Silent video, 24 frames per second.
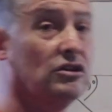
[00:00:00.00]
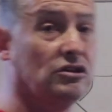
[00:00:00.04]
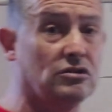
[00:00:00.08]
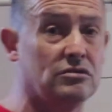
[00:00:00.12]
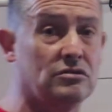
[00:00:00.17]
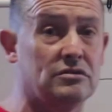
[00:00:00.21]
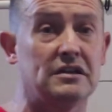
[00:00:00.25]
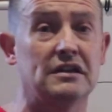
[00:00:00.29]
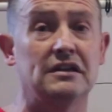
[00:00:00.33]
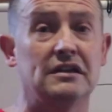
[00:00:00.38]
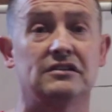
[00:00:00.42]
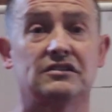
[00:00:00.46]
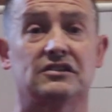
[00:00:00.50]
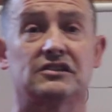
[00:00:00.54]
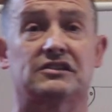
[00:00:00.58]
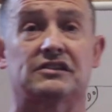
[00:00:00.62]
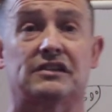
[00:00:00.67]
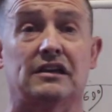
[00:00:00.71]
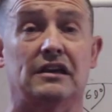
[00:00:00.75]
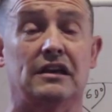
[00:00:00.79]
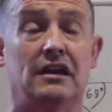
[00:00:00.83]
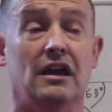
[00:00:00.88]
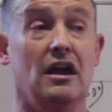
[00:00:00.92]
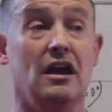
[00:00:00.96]
you'd need to
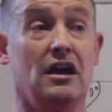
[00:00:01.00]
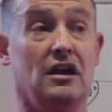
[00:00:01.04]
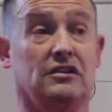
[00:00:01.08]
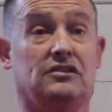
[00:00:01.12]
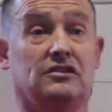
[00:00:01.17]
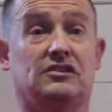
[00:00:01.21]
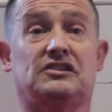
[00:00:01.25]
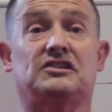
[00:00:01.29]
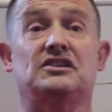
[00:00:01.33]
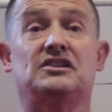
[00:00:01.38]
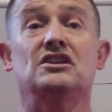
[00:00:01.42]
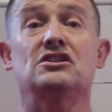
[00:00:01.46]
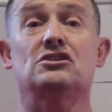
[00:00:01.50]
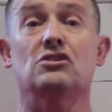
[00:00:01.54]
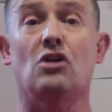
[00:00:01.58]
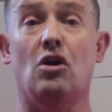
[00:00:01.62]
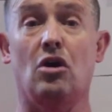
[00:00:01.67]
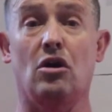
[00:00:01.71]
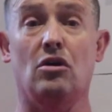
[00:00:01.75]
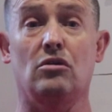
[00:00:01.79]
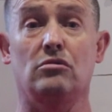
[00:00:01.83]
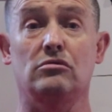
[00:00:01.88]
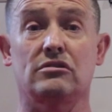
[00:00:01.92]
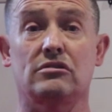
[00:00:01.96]
see the
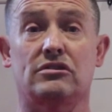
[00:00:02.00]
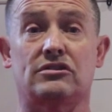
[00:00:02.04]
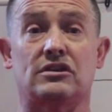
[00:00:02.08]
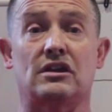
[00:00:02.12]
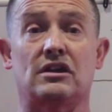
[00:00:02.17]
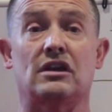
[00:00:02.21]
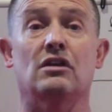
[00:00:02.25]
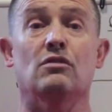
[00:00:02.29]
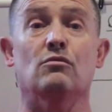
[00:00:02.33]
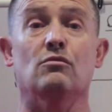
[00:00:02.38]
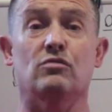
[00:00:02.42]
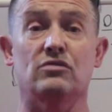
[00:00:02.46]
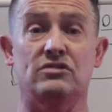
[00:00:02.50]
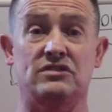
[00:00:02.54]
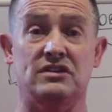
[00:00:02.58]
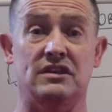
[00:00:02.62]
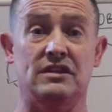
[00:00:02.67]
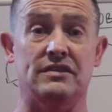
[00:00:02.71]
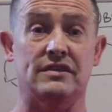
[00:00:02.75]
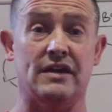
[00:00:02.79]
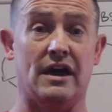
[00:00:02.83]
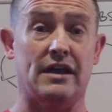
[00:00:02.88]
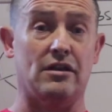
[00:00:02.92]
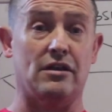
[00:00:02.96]
whole thing
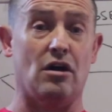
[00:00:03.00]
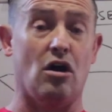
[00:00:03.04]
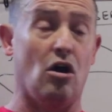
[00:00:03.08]
within that